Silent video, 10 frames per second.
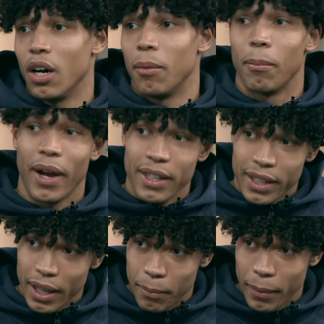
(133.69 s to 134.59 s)
Mike
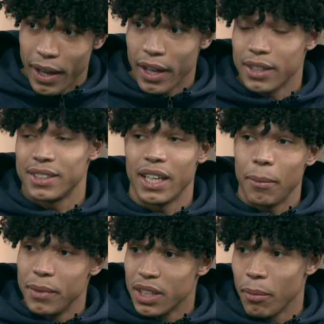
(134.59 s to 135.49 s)
came back.
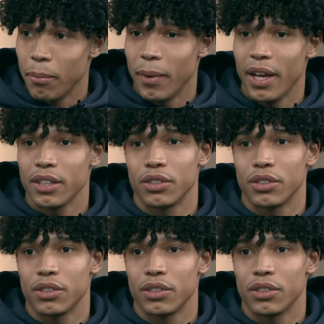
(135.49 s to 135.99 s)
Sammy's coming back.